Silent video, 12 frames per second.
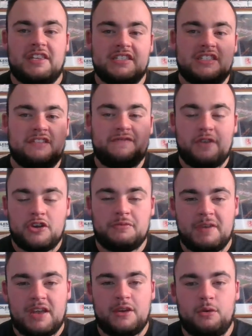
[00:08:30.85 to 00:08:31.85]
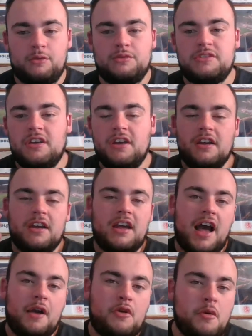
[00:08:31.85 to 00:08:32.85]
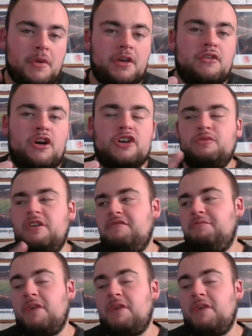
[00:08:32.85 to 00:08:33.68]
This is the first bit of news I'm coming across with,